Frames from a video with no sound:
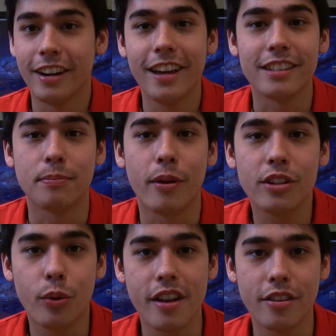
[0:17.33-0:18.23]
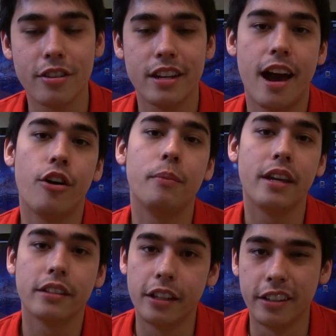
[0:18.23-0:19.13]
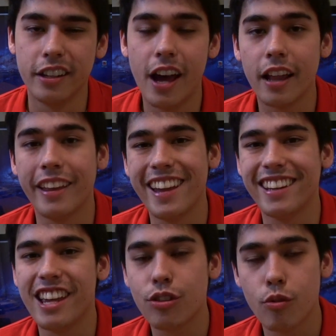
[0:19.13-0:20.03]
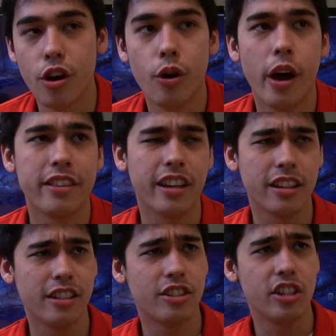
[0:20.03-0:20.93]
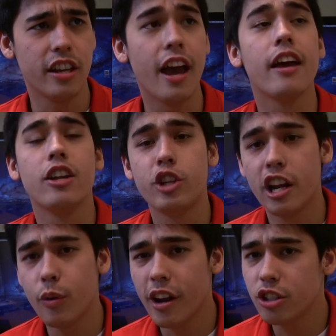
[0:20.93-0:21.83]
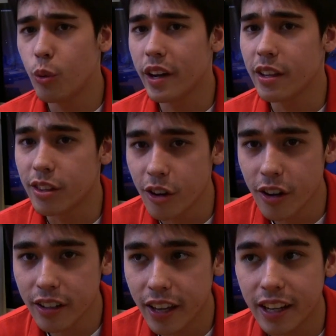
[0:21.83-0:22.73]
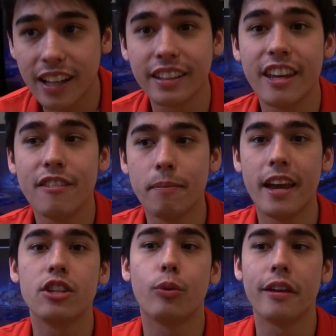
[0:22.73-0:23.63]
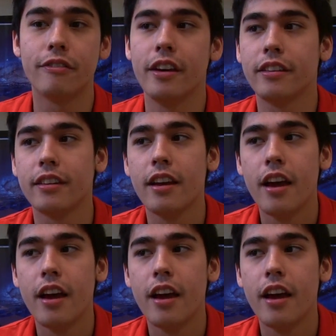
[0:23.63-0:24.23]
Yes, spring 2013, I will be in London. I land in Heathrow, I think yeah, January 23rd, and I leave May 25th.